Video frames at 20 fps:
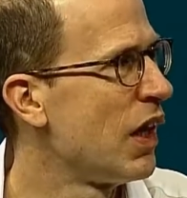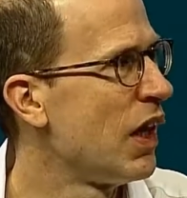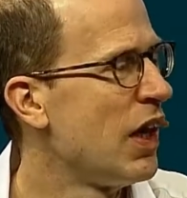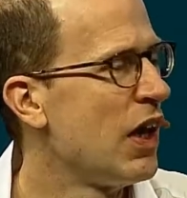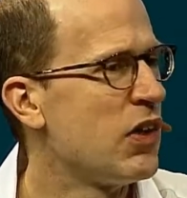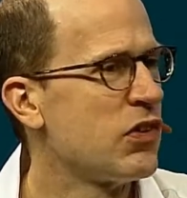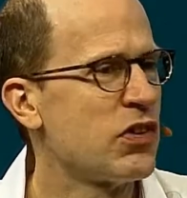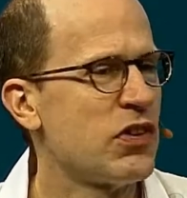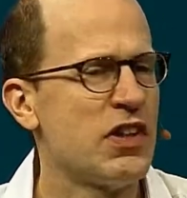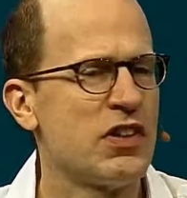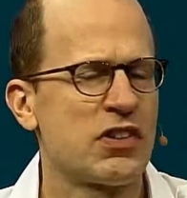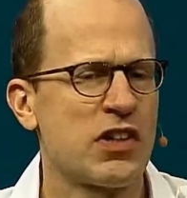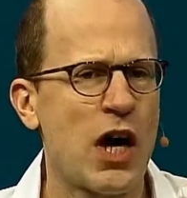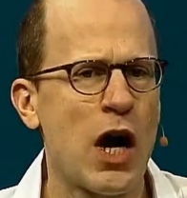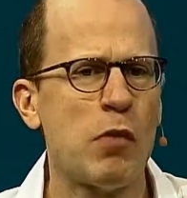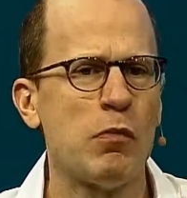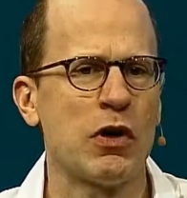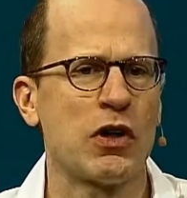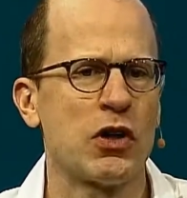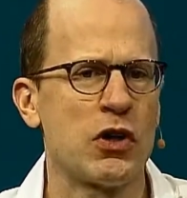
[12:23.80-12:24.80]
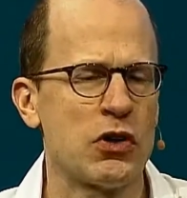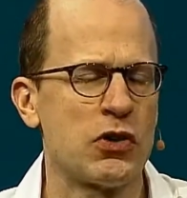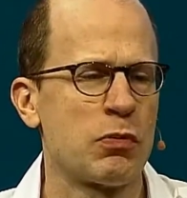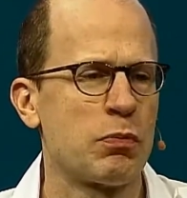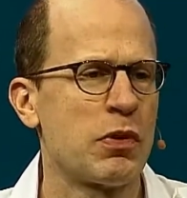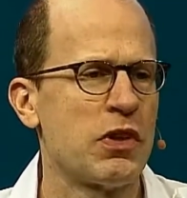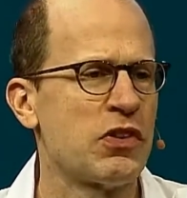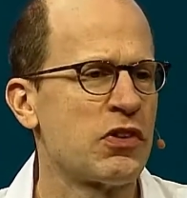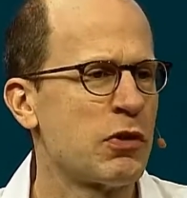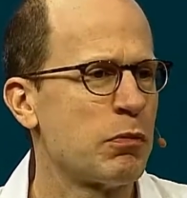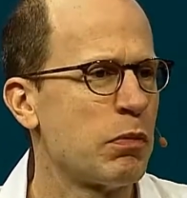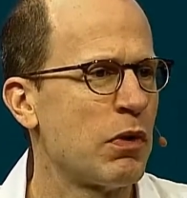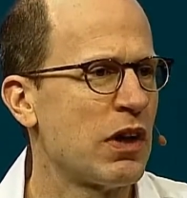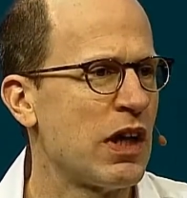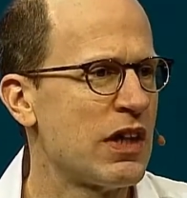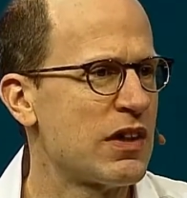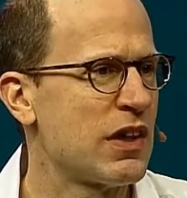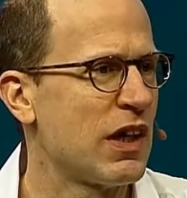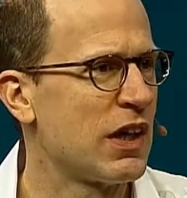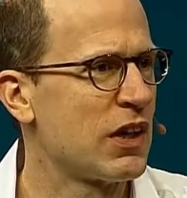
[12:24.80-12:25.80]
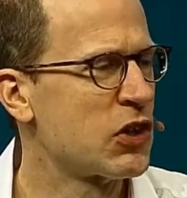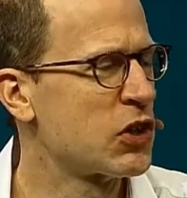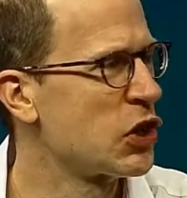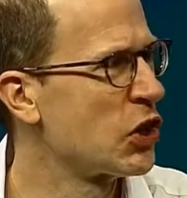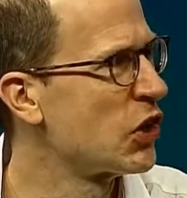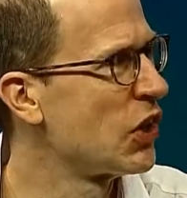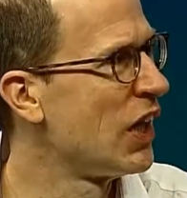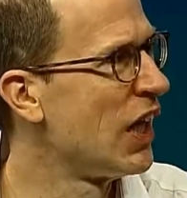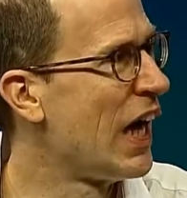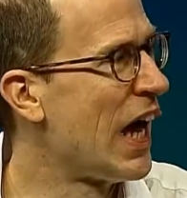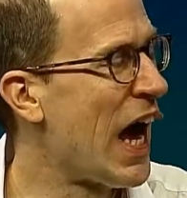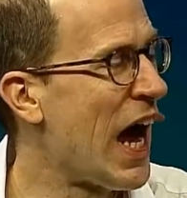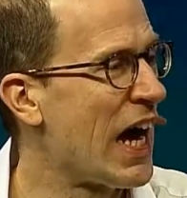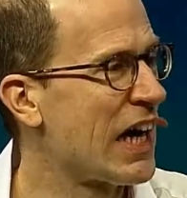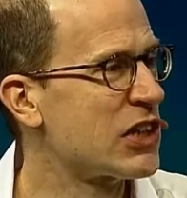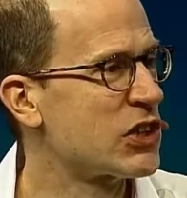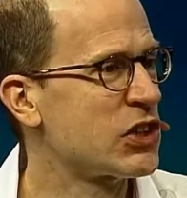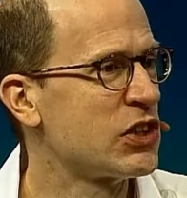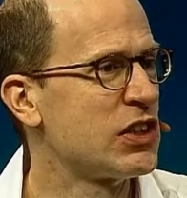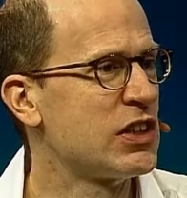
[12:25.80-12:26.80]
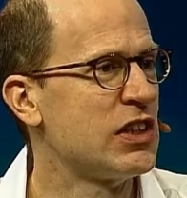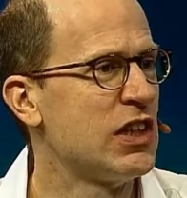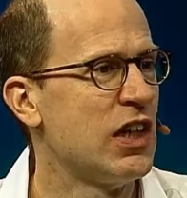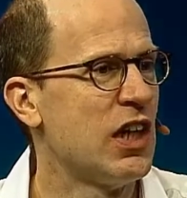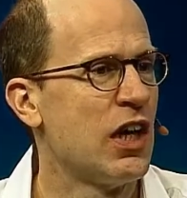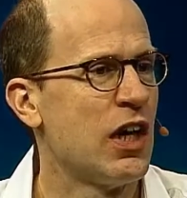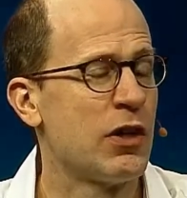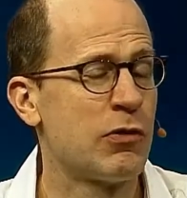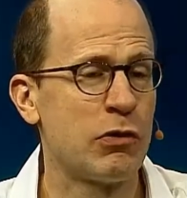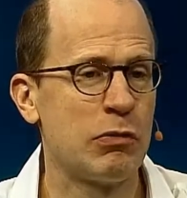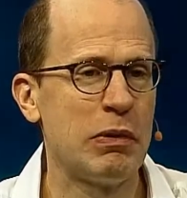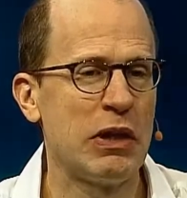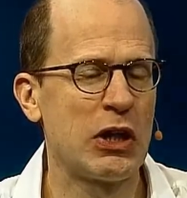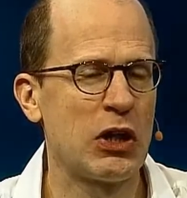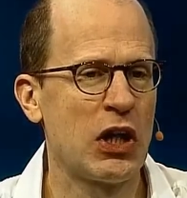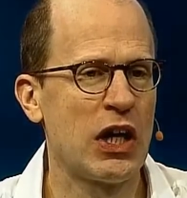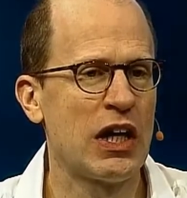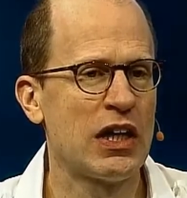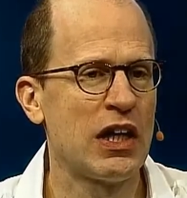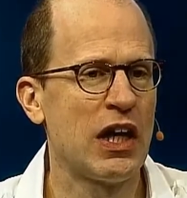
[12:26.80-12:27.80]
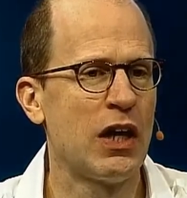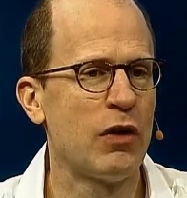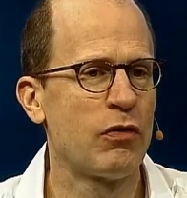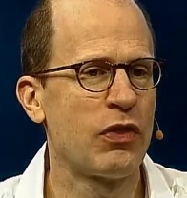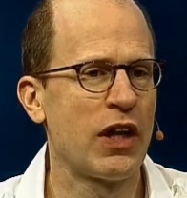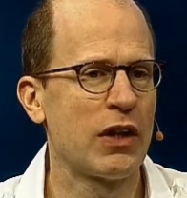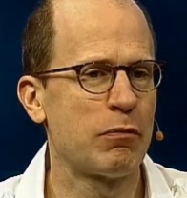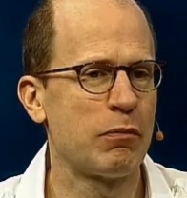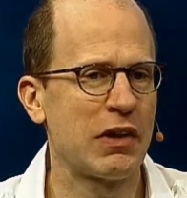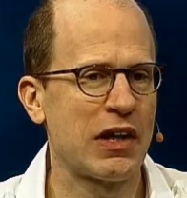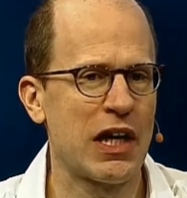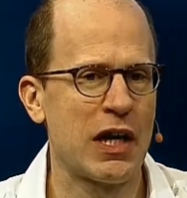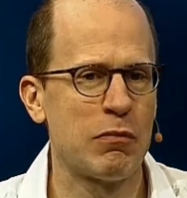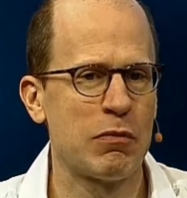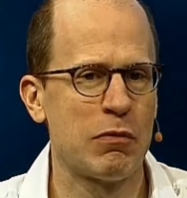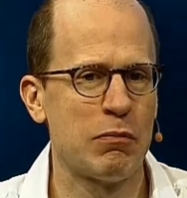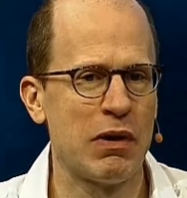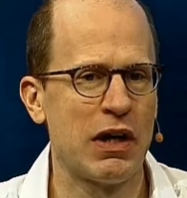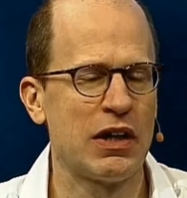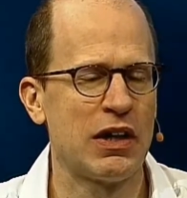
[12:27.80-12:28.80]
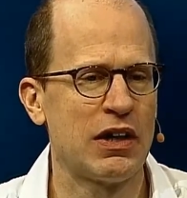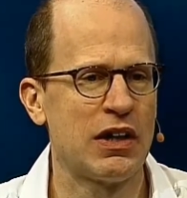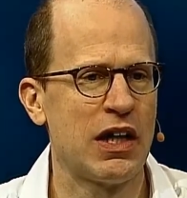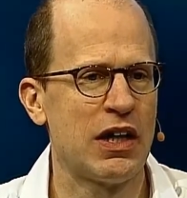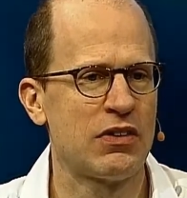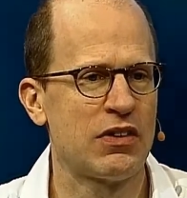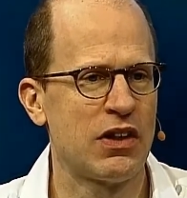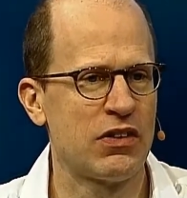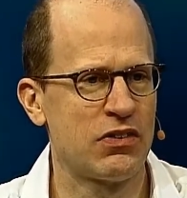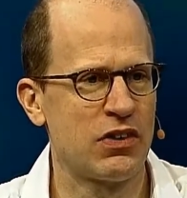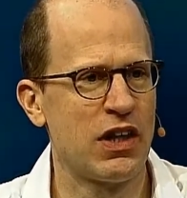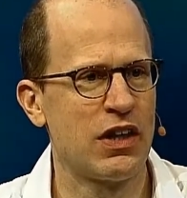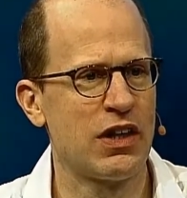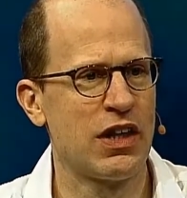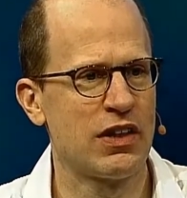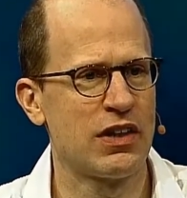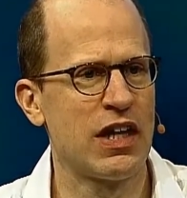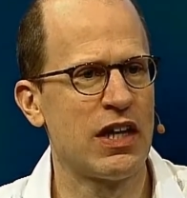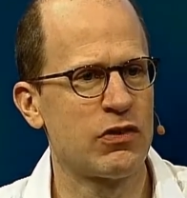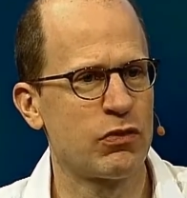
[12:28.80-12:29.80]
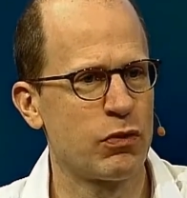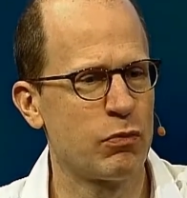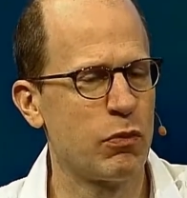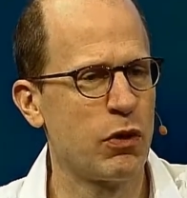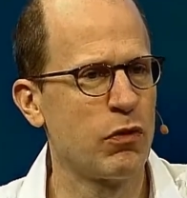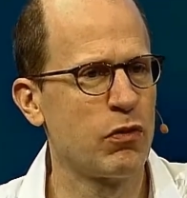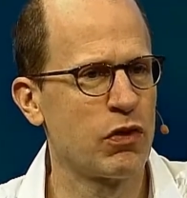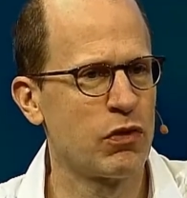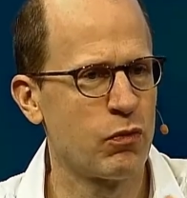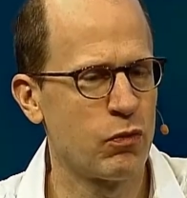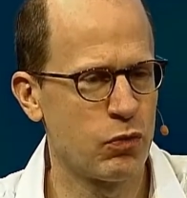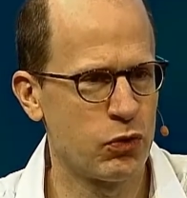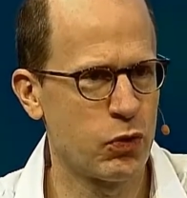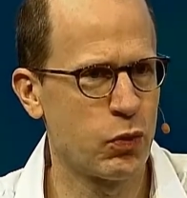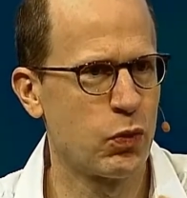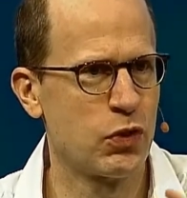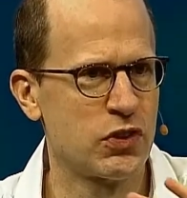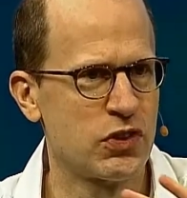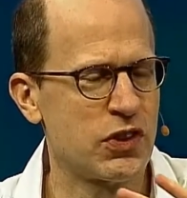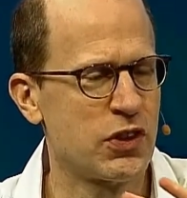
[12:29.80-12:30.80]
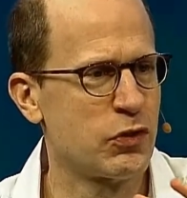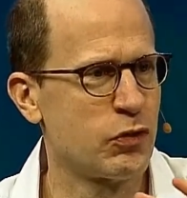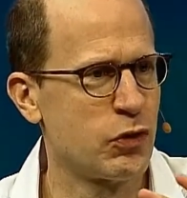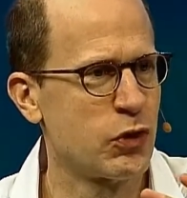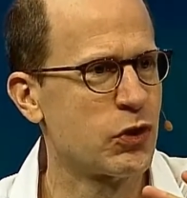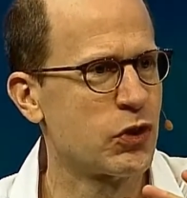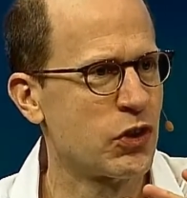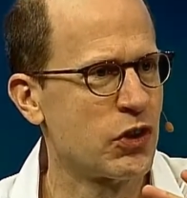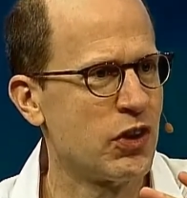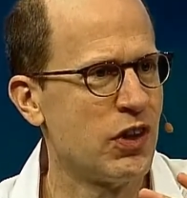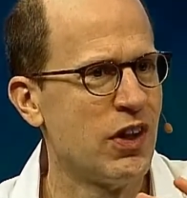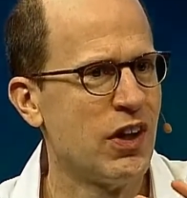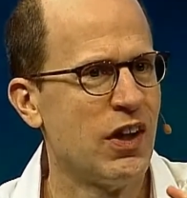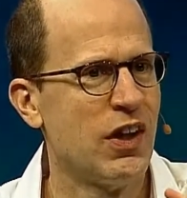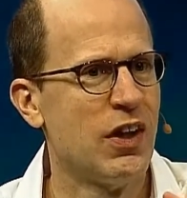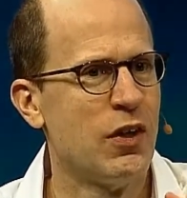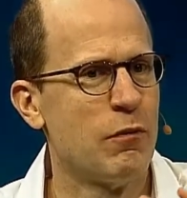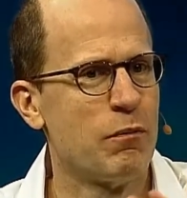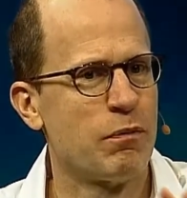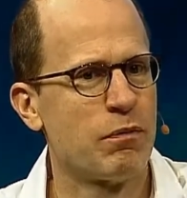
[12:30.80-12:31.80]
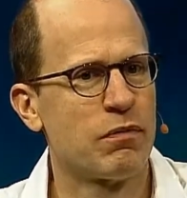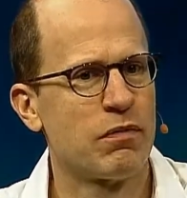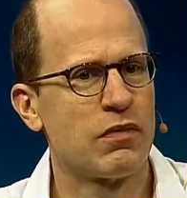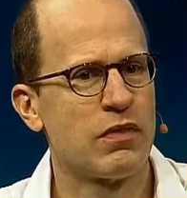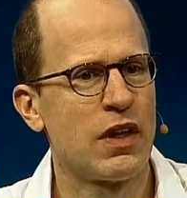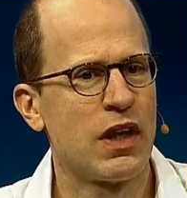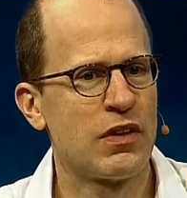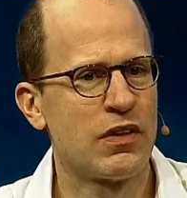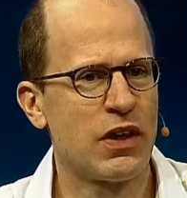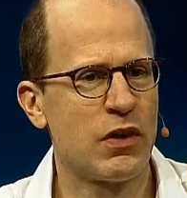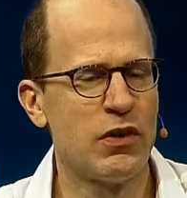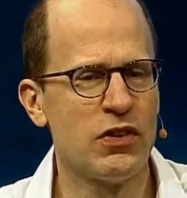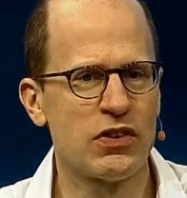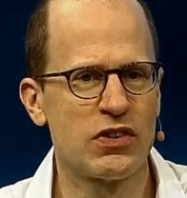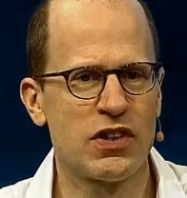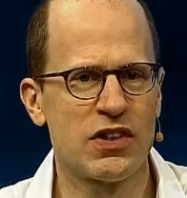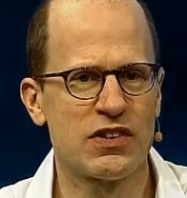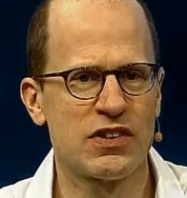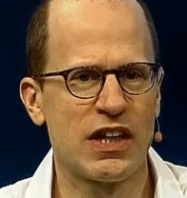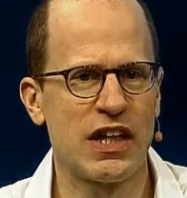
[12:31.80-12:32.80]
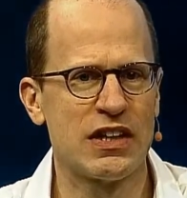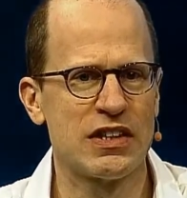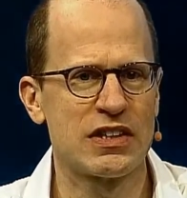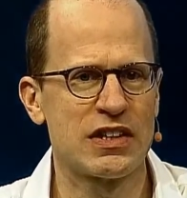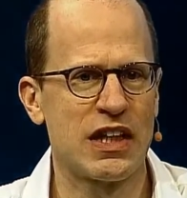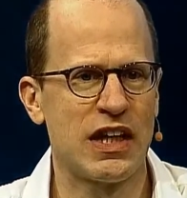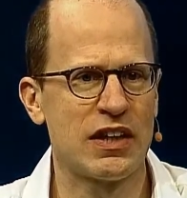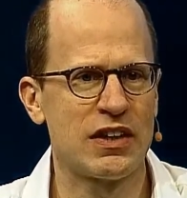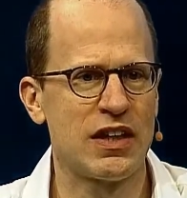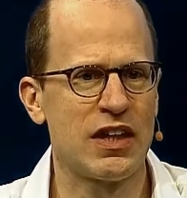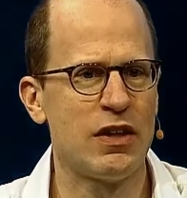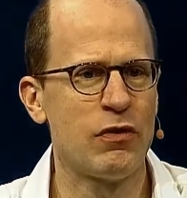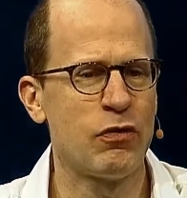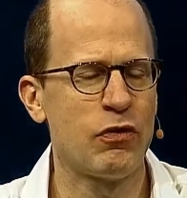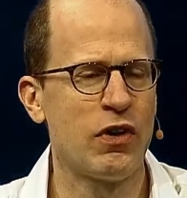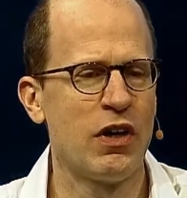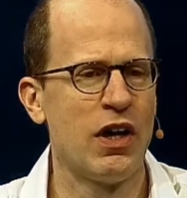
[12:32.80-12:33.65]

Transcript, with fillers: So this common goods principle, I think, should actually, it would be a good idea if that became embedded so that as we move towards this future, there is this sense that if,